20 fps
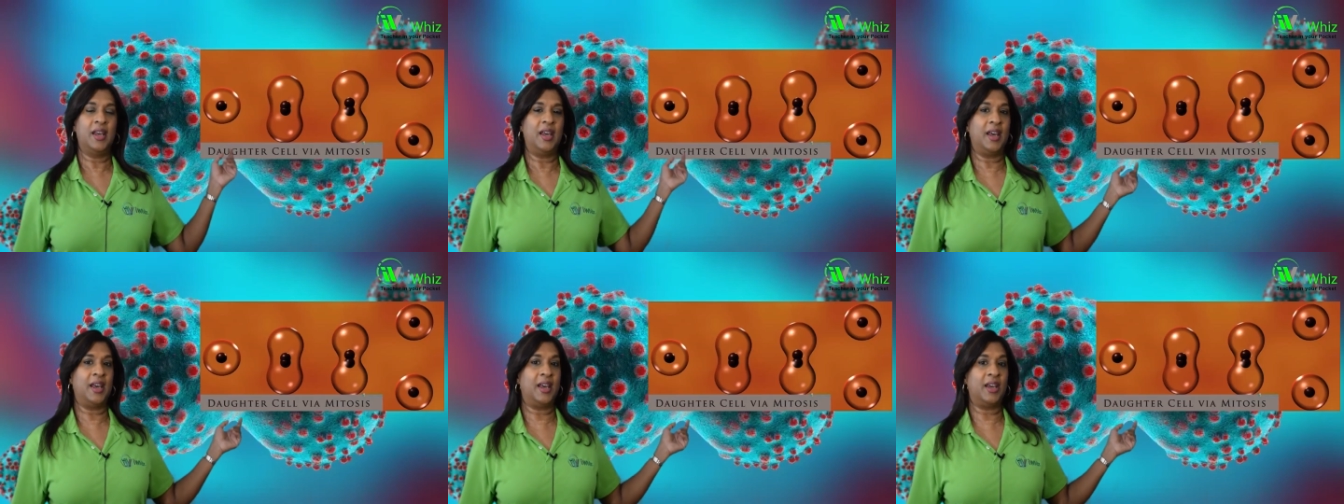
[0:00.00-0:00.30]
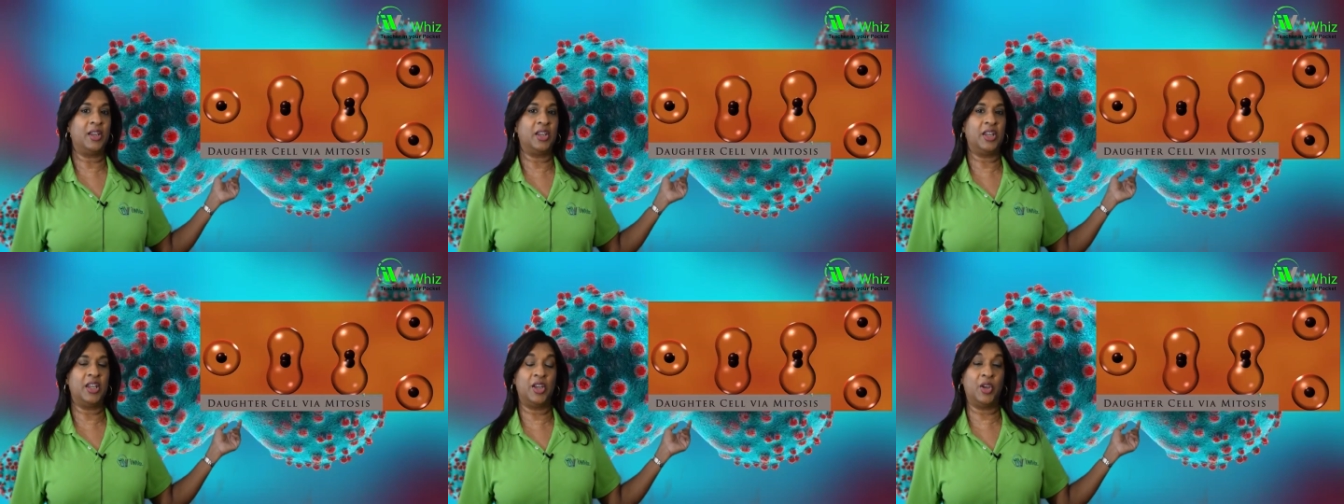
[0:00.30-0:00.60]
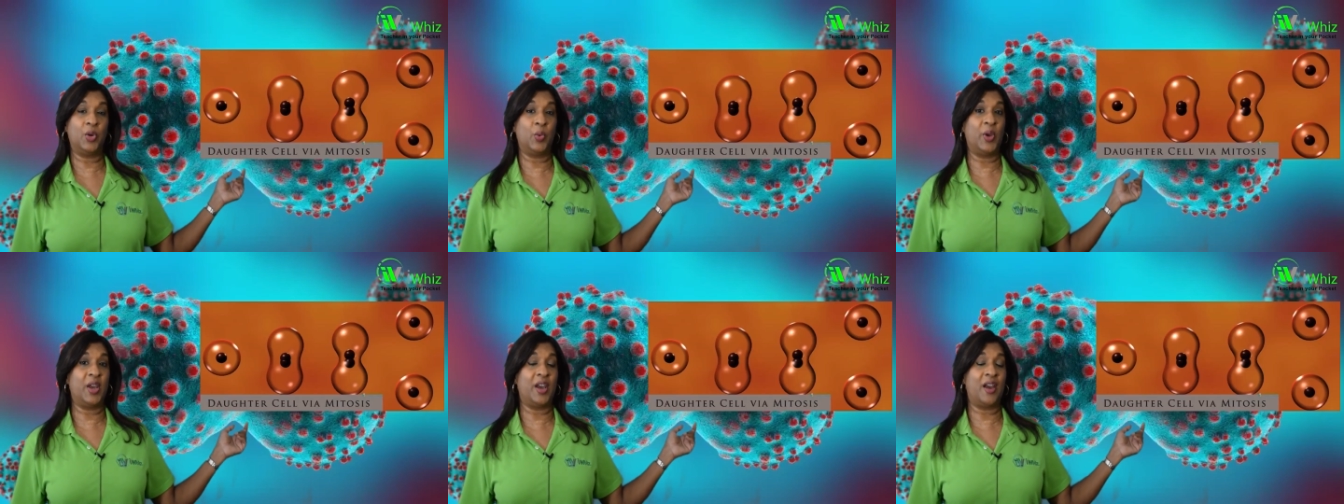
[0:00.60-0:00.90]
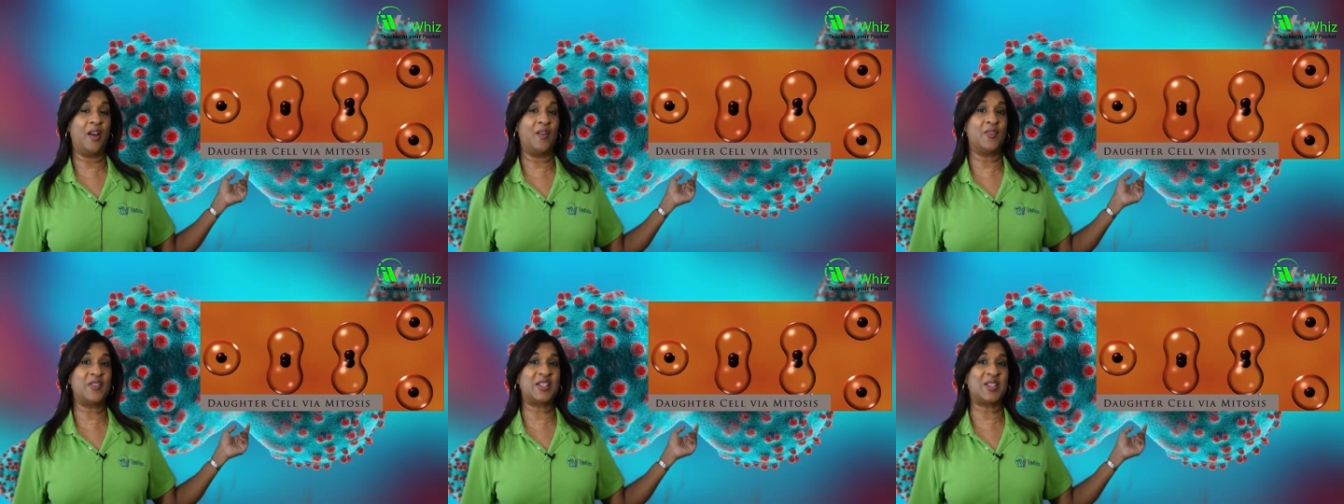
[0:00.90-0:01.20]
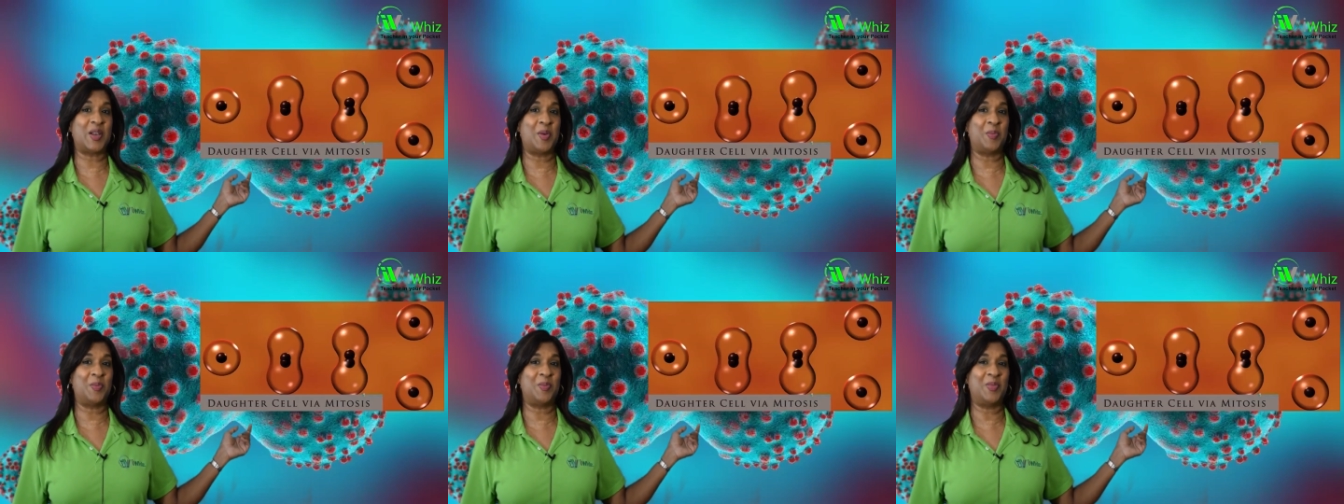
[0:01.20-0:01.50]
And here we have
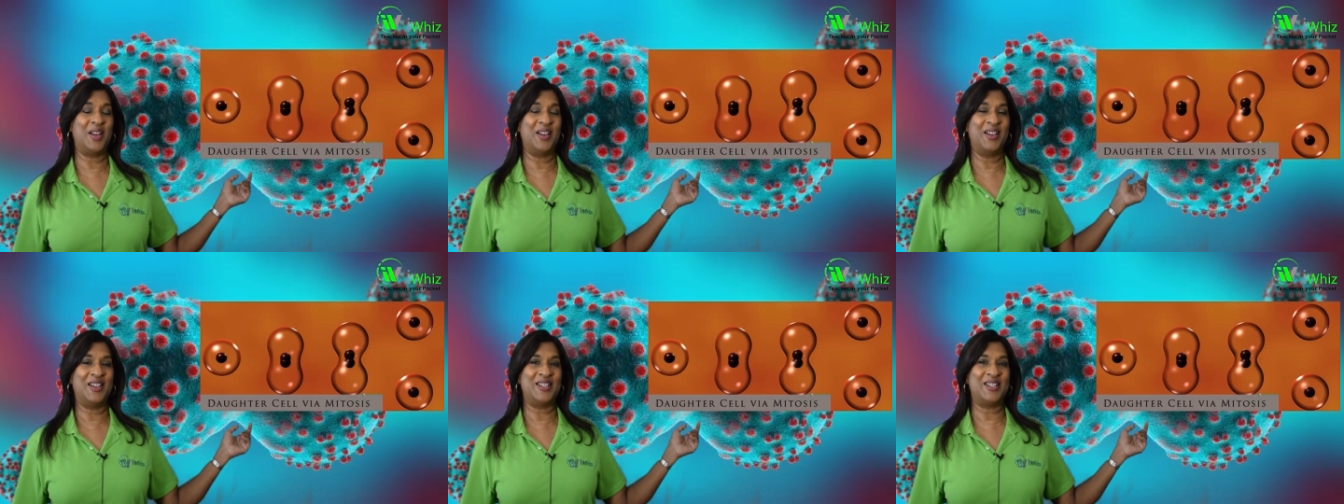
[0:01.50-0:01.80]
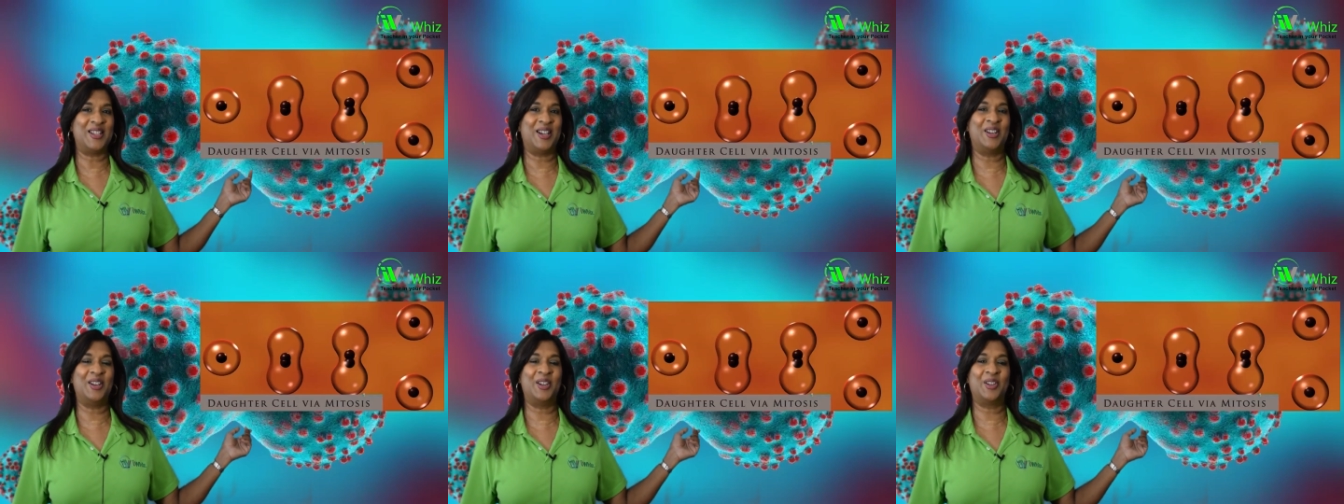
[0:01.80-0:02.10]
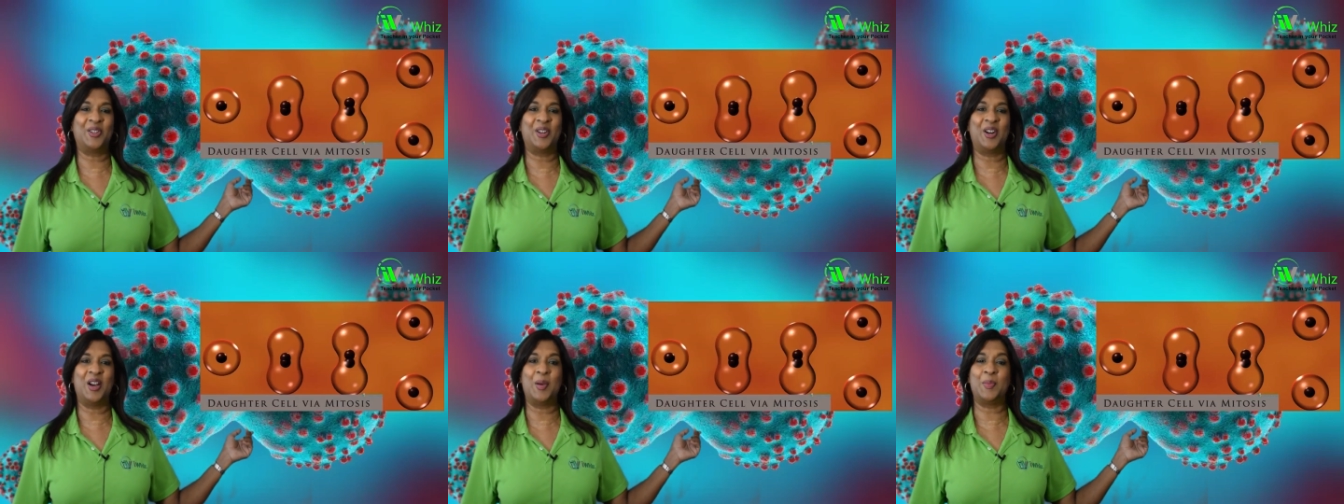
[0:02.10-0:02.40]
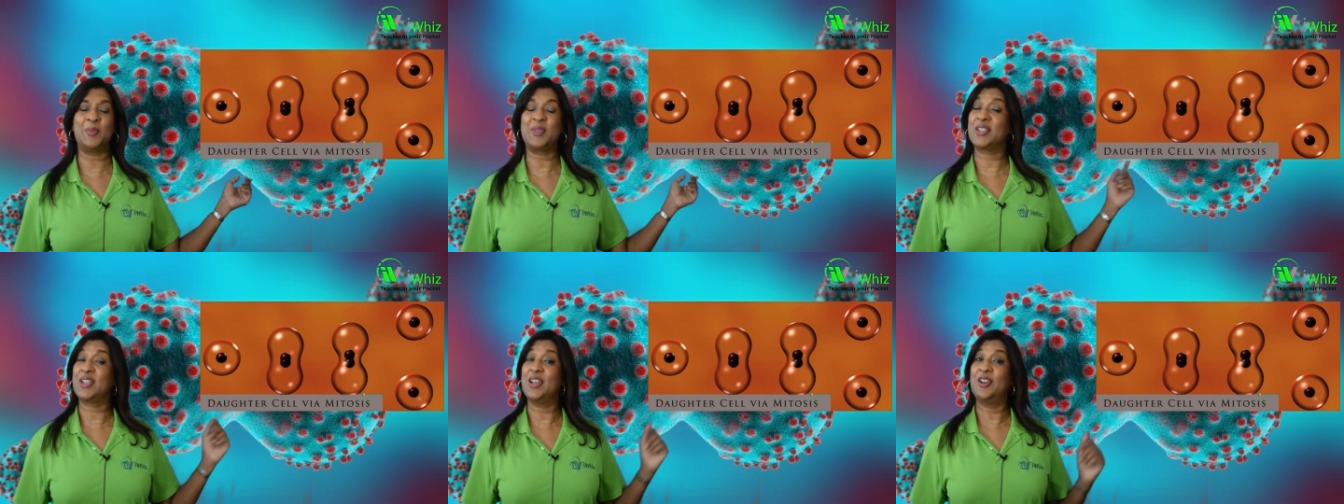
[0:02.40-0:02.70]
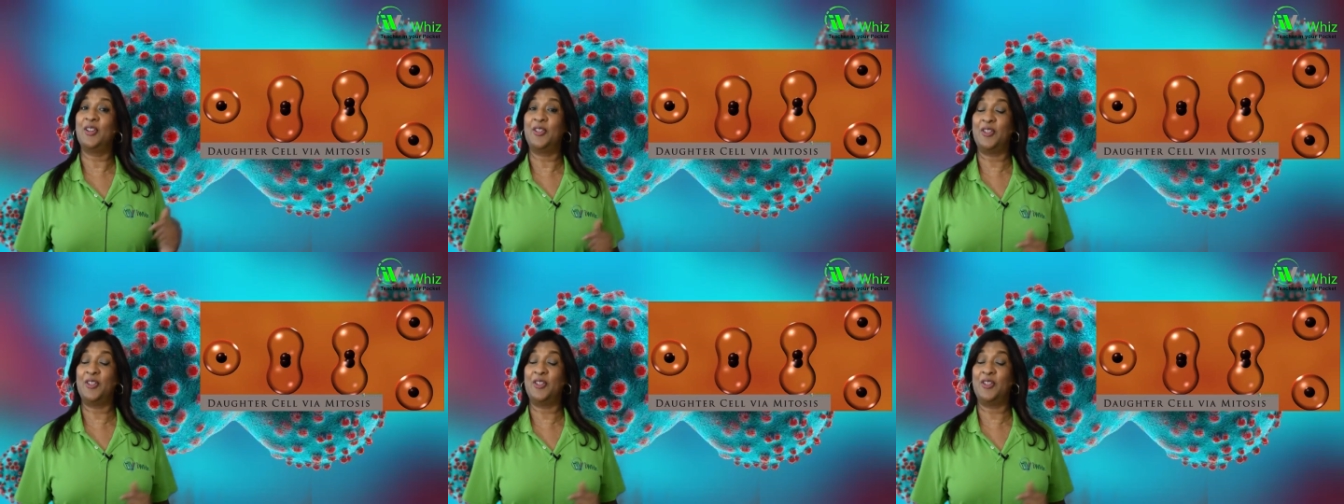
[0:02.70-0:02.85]
some diagrams